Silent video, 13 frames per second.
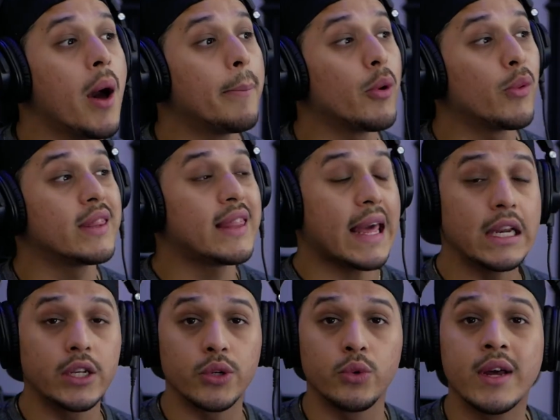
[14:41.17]
But what they
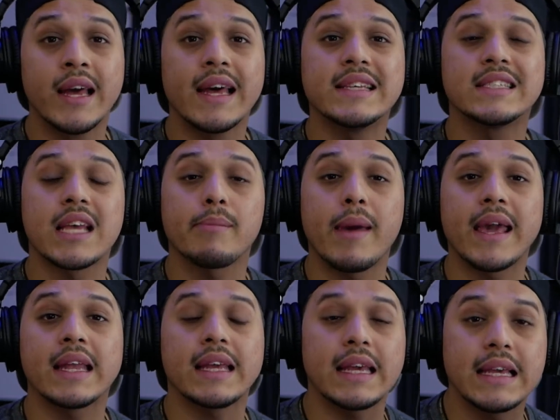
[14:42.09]
do is they
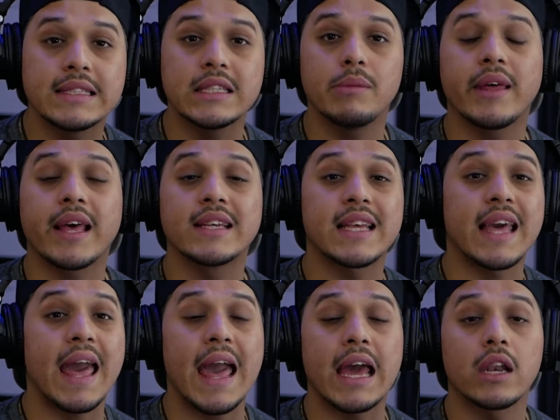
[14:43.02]
make it easy because they
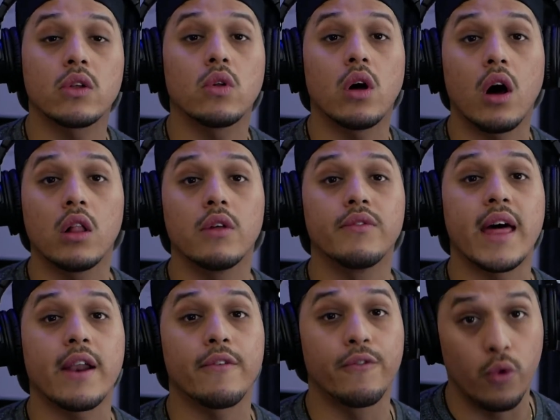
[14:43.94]
handle all of
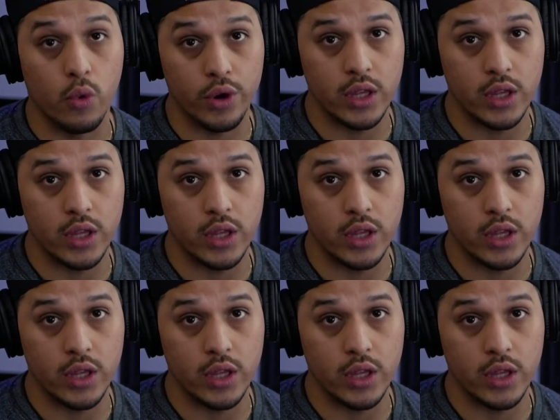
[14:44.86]
that for